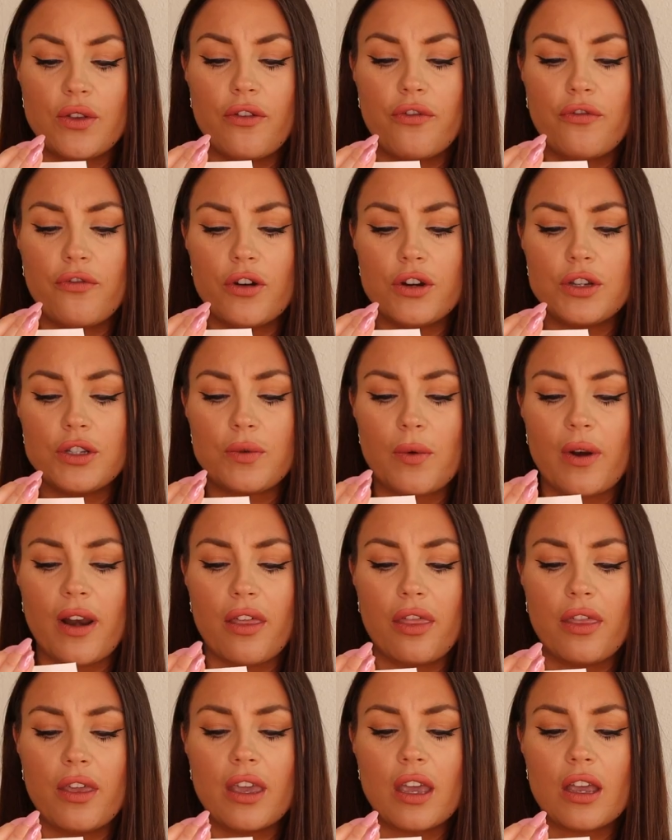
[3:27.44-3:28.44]
the first one, I
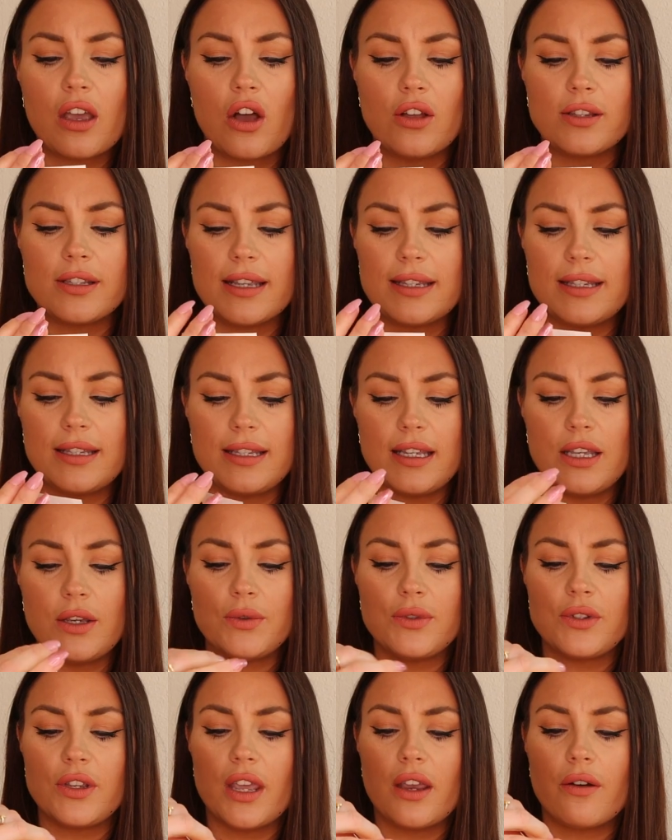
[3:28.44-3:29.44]
think it calls
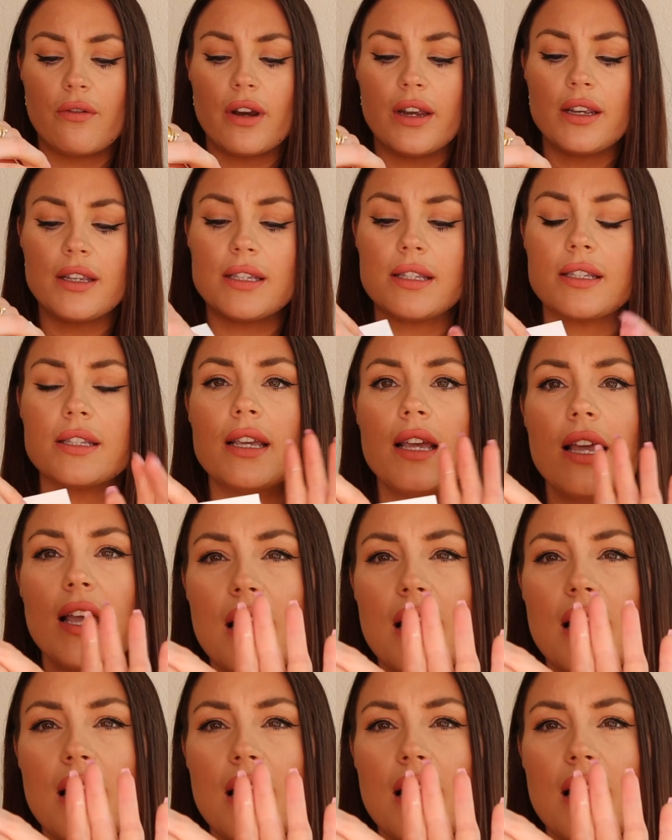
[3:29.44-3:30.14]
Zeus earrings.